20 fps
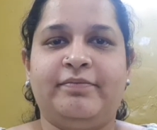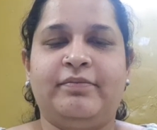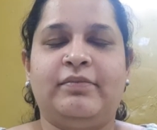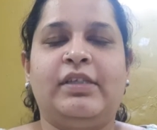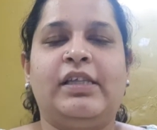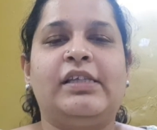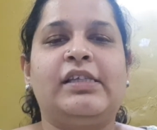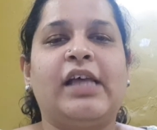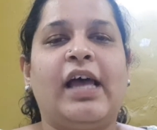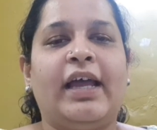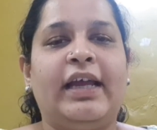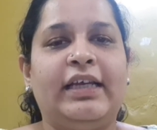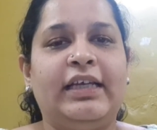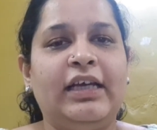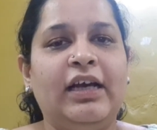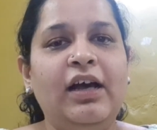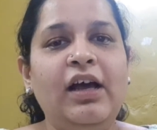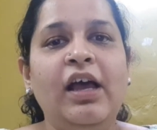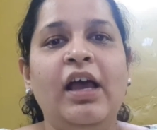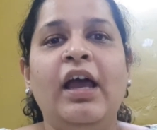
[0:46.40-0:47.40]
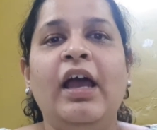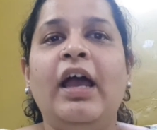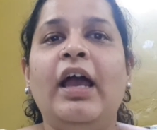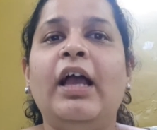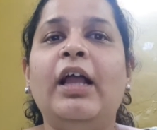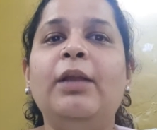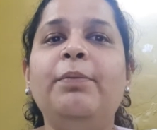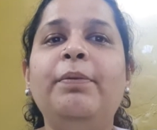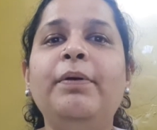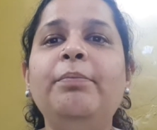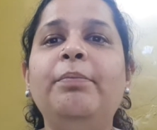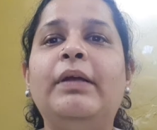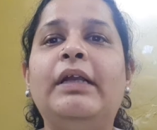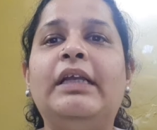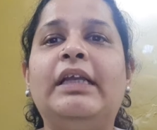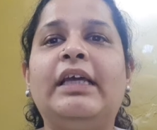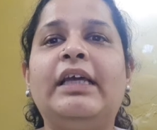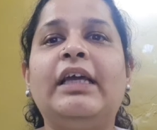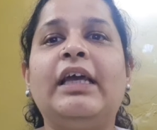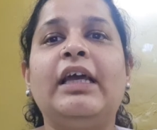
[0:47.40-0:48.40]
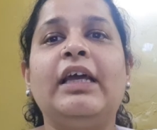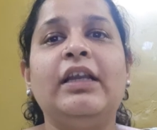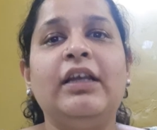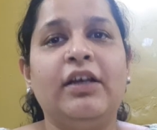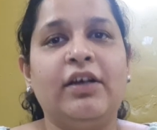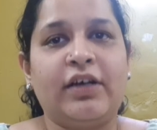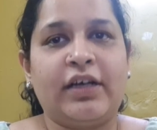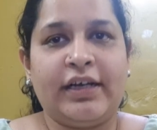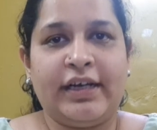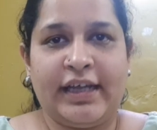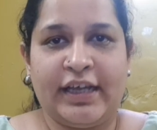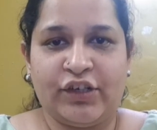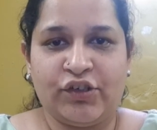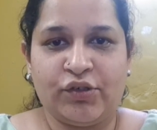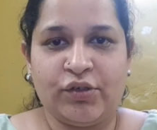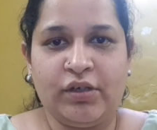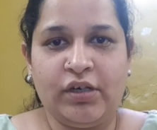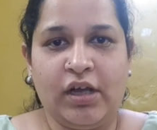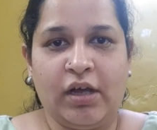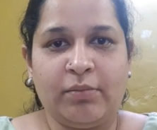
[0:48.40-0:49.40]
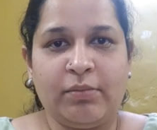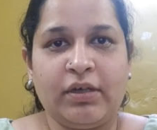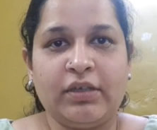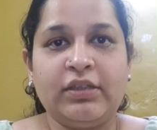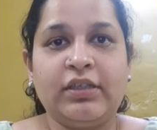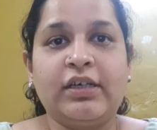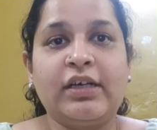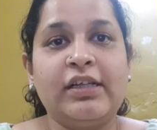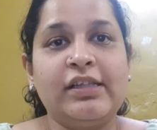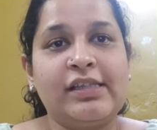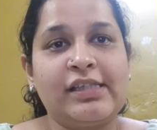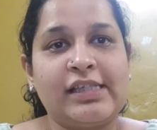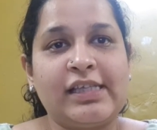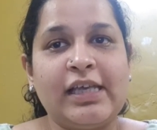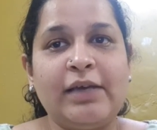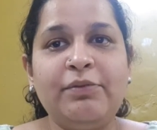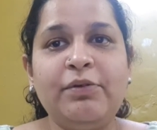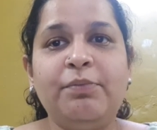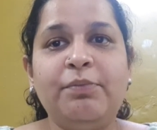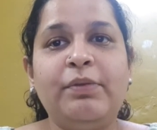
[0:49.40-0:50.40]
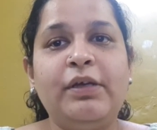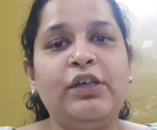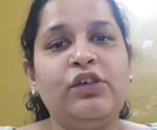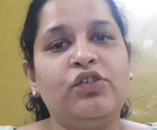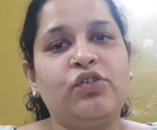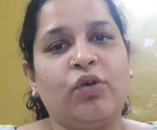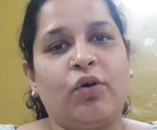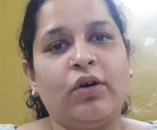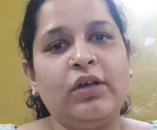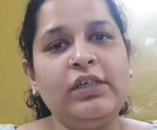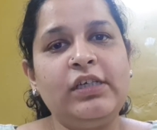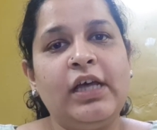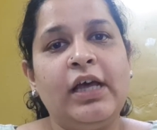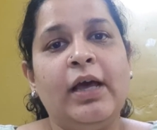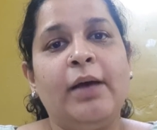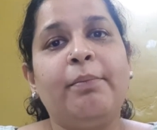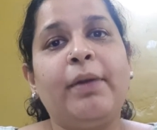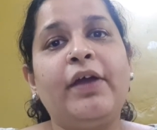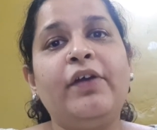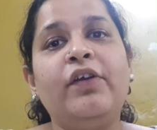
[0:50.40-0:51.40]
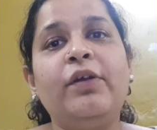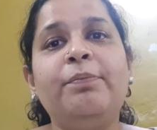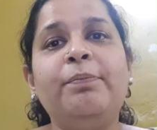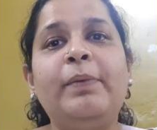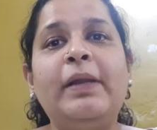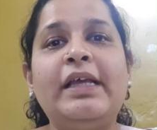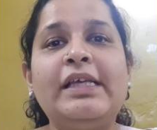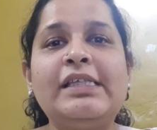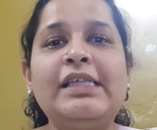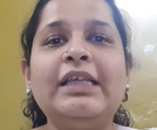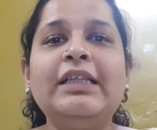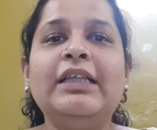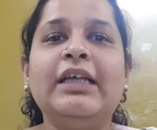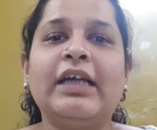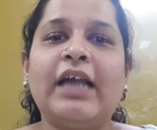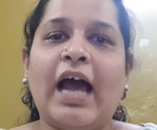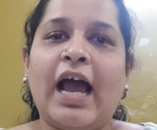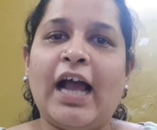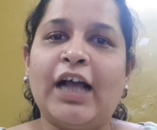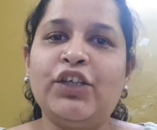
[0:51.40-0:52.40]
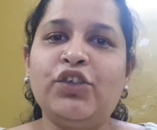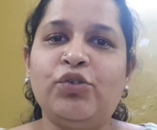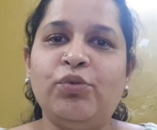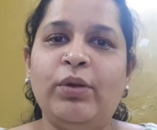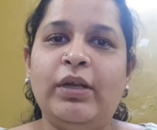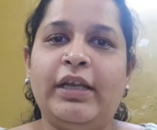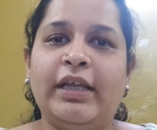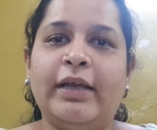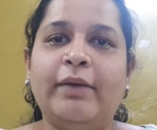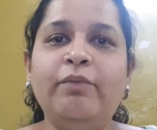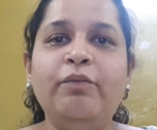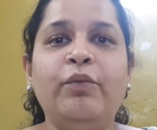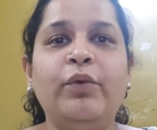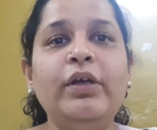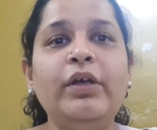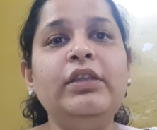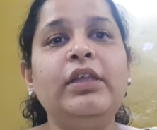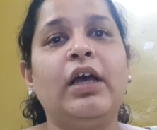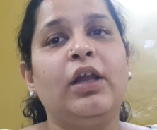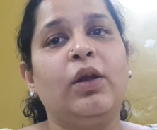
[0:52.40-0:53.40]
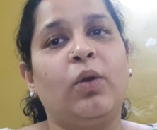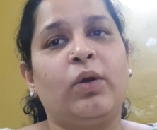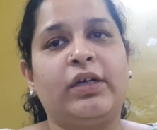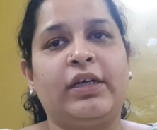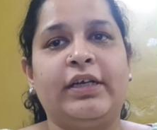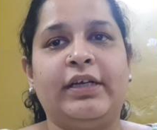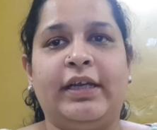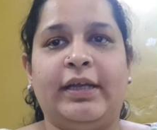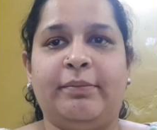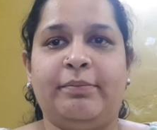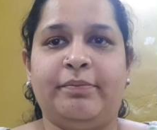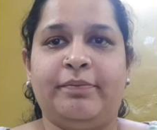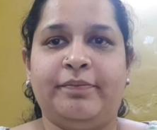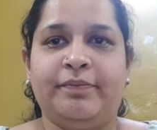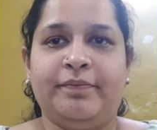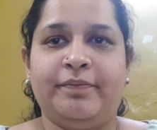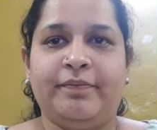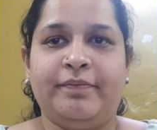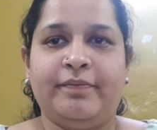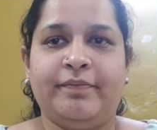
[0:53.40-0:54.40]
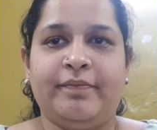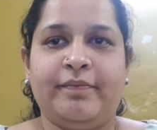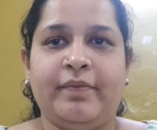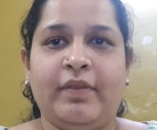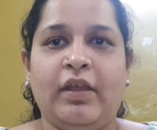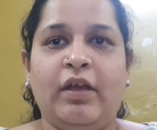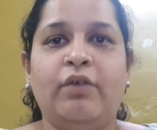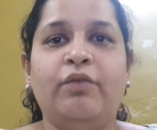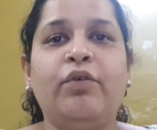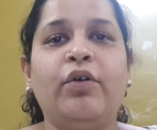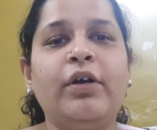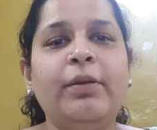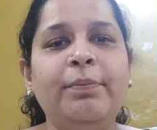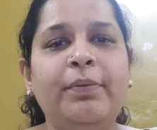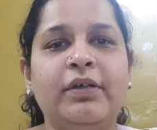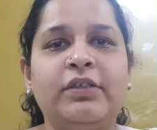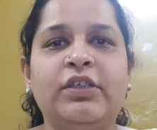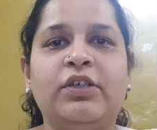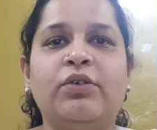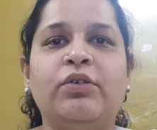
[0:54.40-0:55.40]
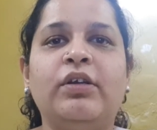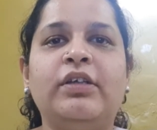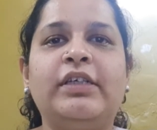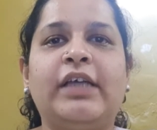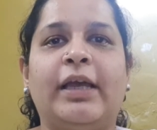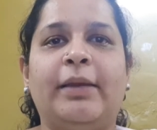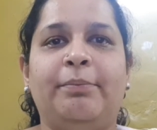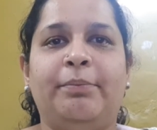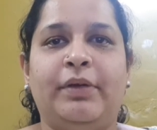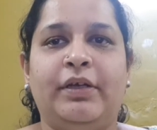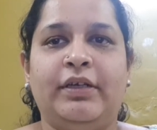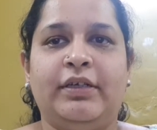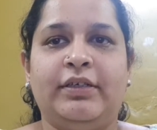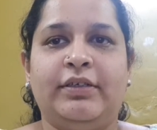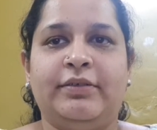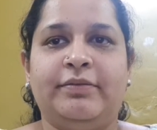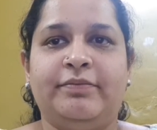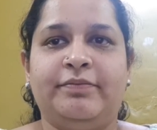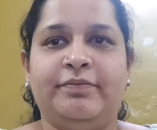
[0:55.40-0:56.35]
This idea helps in building inner connection among the concept being taught by replacing their actual name with allotted name for a particular time period.